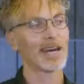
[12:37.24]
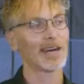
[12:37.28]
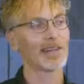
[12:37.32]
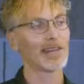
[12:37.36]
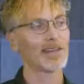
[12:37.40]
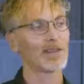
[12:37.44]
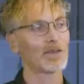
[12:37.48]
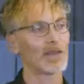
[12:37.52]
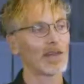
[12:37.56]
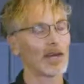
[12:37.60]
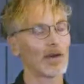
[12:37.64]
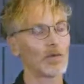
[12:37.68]

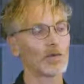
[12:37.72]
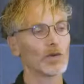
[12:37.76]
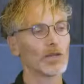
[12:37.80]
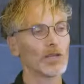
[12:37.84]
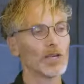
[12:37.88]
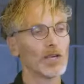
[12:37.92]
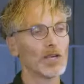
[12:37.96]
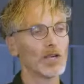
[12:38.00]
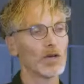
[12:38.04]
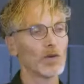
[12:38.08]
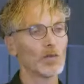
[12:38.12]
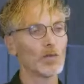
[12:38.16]
that
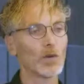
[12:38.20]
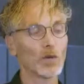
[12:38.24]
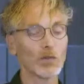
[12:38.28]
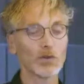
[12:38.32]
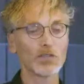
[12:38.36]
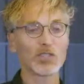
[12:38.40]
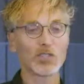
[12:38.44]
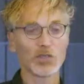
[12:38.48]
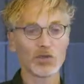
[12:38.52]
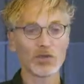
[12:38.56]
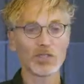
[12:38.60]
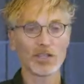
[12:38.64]
we
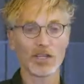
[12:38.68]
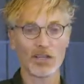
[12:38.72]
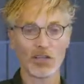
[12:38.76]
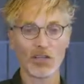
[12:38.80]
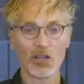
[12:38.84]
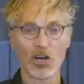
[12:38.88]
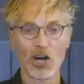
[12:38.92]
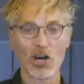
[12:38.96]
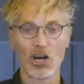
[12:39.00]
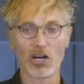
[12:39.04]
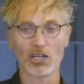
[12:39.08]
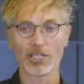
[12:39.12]
were doing a
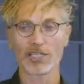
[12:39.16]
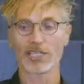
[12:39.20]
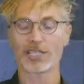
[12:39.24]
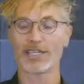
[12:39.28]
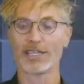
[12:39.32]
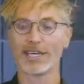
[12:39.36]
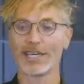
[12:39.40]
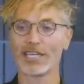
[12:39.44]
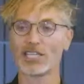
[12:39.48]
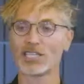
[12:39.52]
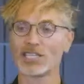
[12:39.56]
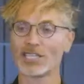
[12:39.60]
lot.
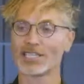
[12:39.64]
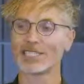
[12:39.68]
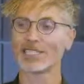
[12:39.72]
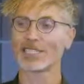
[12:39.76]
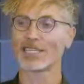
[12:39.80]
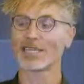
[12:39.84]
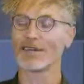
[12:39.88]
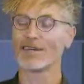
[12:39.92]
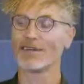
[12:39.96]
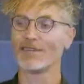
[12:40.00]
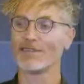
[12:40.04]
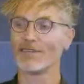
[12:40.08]
It's
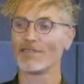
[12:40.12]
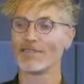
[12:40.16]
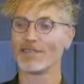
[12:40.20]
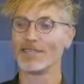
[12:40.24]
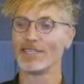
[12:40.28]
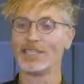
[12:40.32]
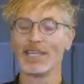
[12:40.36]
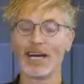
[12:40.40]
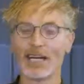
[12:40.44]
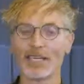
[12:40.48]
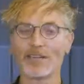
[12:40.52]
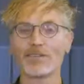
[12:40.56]
just
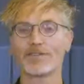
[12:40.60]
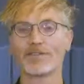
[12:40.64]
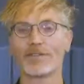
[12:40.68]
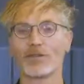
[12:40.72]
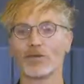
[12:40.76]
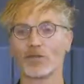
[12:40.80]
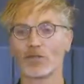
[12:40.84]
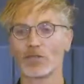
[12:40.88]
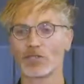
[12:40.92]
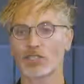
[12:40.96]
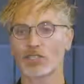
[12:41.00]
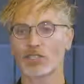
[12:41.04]
none of
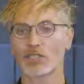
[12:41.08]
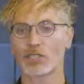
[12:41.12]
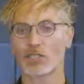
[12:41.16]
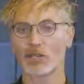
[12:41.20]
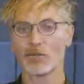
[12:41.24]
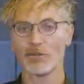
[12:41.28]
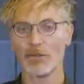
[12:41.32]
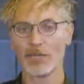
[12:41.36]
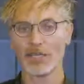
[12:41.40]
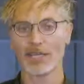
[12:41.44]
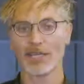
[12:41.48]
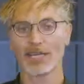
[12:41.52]
it was
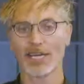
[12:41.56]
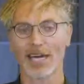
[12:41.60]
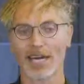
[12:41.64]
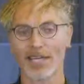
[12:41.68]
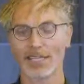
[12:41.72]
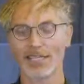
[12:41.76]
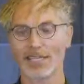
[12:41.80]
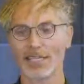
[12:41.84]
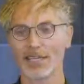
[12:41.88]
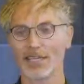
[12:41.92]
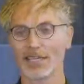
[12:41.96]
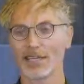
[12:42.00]

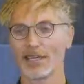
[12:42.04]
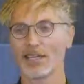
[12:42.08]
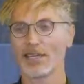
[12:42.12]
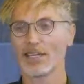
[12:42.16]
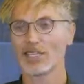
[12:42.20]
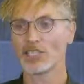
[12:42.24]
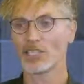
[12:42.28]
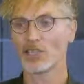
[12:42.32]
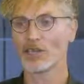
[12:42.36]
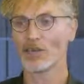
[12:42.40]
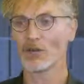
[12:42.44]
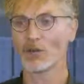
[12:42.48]
communicated.
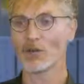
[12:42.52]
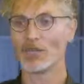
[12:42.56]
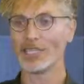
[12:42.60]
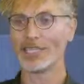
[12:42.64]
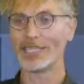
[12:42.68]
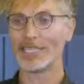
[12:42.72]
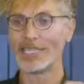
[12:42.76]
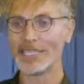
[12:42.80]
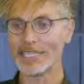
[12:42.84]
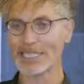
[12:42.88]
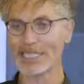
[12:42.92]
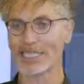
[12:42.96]
So there were
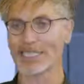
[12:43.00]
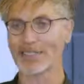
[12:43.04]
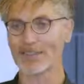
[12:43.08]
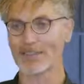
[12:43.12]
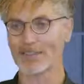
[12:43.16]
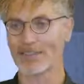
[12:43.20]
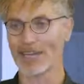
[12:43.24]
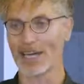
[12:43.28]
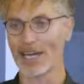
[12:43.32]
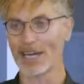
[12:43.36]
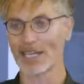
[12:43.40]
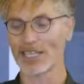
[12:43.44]
lists of
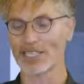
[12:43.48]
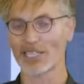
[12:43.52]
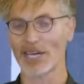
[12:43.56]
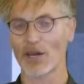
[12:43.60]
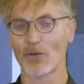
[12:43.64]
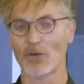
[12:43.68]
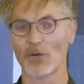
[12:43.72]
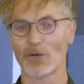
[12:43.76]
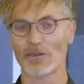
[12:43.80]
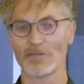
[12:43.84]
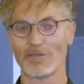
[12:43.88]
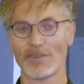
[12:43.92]
things
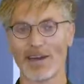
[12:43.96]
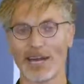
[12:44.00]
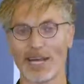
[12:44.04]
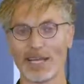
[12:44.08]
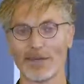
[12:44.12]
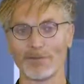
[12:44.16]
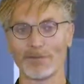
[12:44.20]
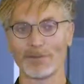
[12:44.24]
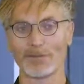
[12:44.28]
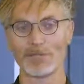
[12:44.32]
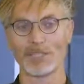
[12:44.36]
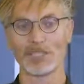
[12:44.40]
that were
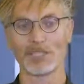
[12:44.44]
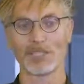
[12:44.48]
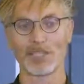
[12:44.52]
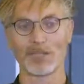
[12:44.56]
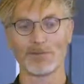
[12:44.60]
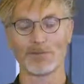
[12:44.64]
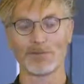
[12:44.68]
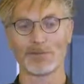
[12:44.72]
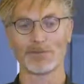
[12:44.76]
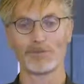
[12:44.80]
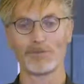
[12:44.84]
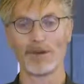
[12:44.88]
available in
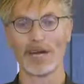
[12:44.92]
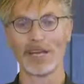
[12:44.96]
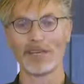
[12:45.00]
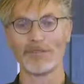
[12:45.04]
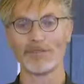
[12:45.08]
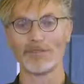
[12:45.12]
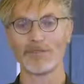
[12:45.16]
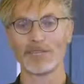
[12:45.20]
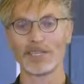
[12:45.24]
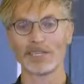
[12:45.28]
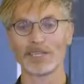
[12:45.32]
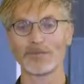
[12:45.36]
terms of
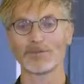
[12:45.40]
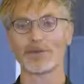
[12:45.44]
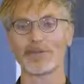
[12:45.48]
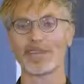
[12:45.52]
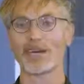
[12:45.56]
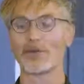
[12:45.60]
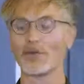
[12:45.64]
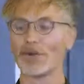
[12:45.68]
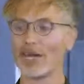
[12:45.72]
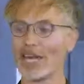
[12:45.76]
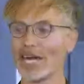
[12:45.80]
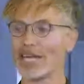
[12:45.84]
benefits, but
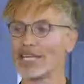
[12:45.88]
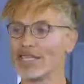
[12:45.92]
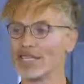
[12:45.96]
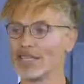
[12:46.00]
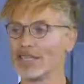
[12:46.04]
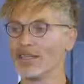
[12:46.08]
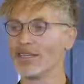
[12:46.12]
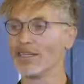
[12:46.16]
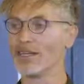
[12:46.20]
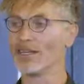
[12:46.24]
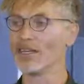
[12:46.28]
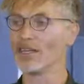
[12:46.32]
they were
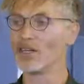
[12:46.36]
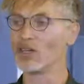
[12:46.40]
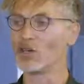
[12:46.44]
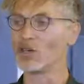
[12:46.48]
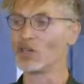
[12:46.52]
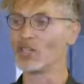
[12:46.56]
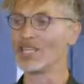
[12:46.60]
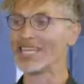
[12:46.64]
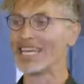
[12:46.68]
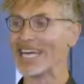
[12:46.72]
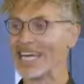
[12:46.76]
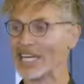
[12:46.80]
hidden
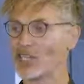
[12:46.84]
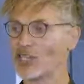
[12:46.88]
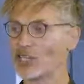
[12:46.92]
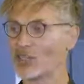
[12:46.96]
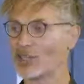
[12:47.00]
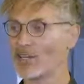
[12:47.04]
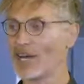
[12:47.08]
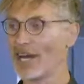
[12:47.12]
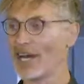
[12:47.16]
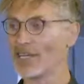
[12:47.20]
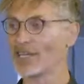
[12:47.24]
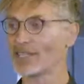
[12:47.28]
on an
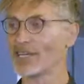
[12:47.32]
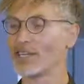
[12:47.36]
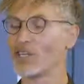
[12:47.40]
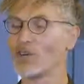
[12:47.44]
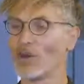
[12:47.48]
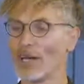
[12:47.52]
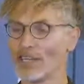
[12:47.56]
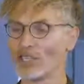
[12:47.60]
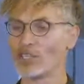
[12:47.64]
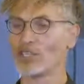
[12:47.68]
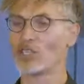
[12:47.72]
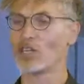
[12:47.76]
intranet, and
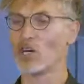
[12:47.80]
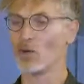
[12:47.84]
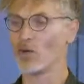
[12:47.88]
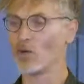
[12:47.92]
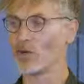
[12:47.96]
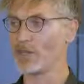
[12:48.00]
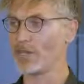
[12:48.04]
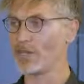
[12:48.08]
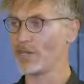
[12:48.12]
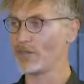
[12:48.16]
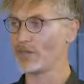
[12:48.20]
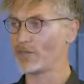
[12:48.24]
you had to know
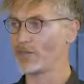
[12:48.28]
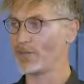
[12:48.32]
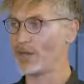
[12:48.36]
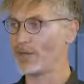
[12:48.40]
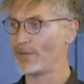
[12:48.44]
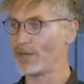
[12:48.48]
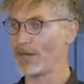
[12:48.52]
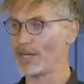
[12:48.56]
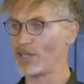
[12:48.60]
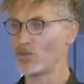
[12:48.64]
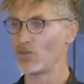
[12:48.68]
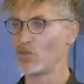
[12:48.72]
where the
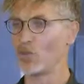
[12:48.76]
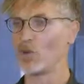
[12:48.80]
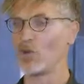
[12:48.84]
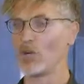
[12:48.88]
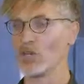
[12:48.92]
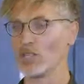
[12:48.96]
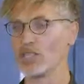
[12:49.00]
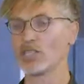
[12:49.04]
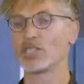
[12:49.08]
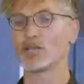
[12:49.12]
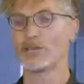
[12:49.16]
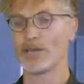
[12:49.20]
intranet page
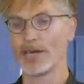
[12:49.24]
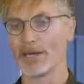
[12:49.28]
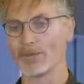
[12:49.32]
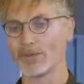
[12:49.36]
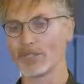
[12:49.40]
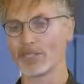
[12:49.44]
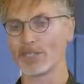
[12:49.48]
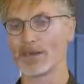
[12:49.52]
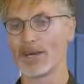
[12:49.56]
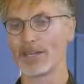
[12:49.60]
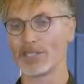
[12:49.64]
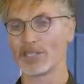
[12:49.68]
was to be
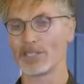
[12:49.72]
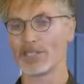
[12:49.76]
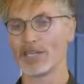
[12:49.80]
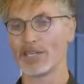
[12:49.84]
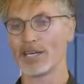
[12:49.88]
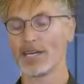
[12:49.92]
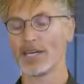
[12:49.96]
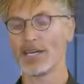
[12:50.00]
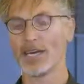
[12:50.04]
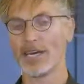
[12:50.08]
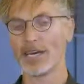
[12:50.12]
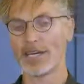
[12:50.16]
able to
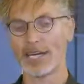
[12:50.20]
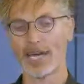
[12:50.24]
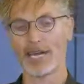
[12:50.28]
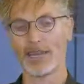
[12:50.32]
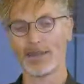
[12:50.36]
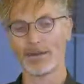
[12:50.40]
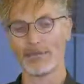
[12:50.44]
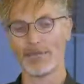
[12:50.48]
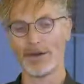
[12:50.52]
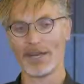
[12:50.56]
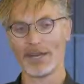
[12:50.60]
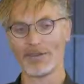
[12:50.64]
actually
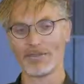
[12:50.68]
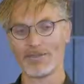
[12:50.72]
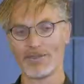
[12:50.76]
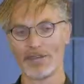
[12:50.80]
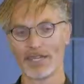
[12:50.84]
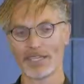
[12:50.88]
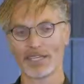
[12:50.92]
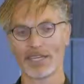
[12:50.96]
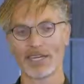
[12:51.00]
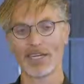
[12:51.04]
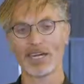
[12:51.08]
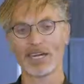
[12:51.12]
get the
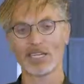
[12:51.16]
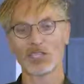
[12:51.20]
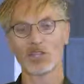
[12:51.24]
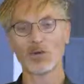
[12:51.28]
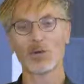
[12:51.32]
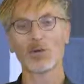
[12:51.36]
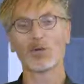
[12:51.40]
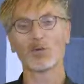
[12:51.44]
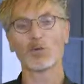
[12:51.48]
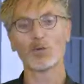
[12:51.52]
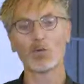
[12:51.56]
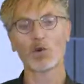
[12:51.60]
benefit.
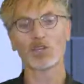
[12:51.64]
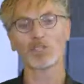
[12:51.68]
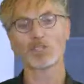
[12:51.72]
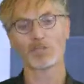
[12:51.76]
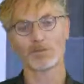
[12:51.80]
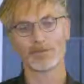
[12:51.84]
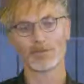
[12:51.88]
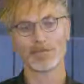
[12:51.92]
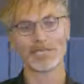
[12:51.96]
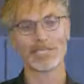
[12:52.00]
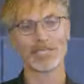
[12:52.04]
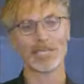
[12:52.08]
So it
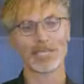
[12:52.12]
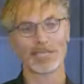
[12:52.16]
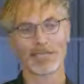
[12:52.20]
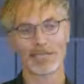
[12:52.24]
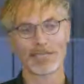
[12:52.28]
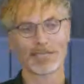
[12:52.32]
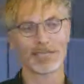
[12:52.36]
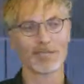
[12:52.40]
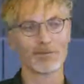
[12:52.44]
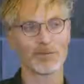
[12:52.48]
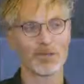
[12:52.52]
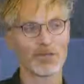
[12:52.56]
wasn't
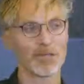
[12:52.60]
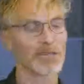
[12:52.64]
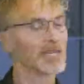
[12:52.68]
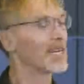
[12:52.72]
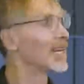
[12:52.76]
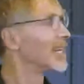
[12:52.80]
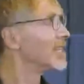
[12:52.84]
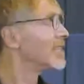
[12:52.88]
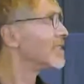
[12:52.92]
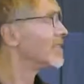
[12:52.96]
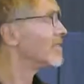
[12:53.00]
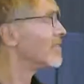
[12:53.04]
particularly
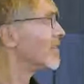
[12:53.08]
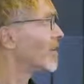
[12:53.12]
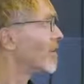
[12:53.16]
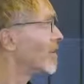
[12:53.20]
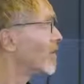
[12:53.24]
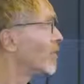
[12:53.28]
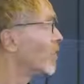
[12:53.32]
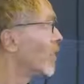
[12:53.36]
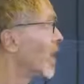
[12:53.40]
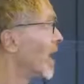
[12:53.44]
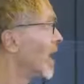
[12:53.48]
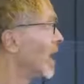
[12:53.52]
communicated
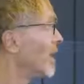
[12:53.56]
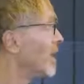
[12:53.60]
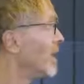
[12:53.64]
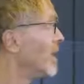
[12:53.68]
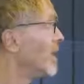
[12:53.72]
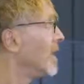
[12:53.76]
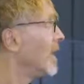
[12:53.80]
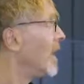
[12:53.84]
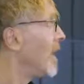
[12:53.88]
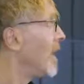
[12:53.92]
very well.